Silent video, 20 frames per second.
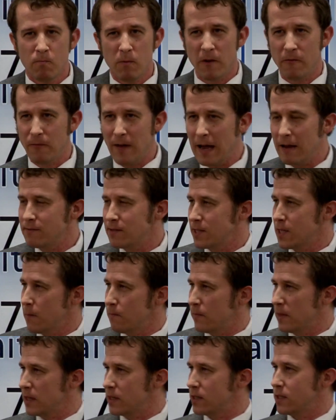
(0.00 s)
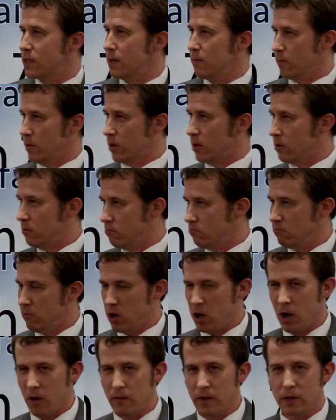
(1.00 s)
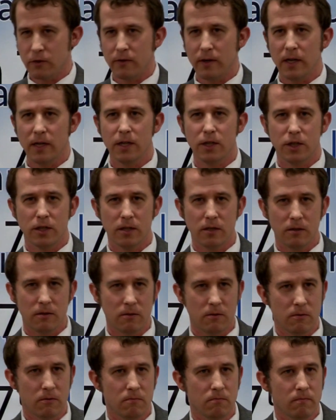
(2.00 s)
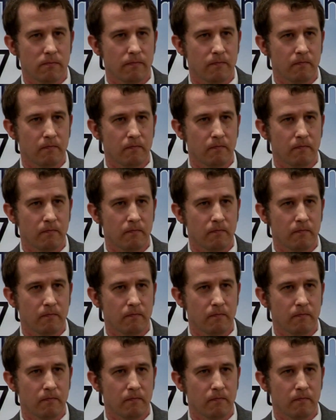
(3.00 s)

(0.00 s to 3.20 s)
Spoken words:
we found something similar in all these religions.